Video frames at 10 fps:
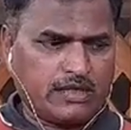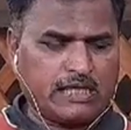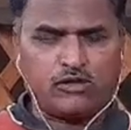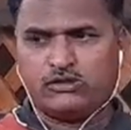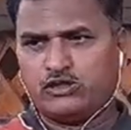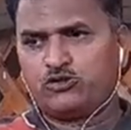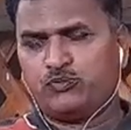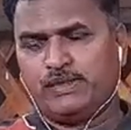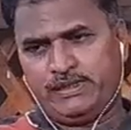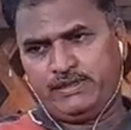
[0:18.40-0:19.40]
According to
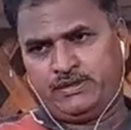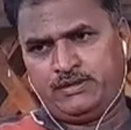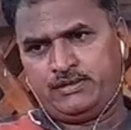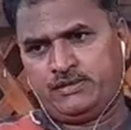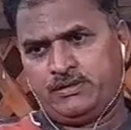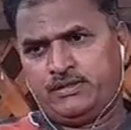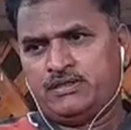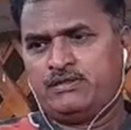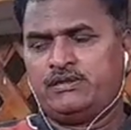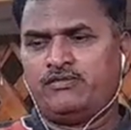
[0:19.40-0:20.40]
me,
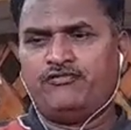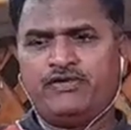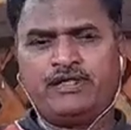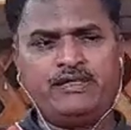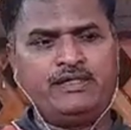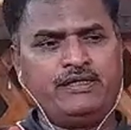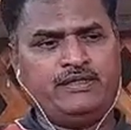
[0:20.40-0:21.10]
the very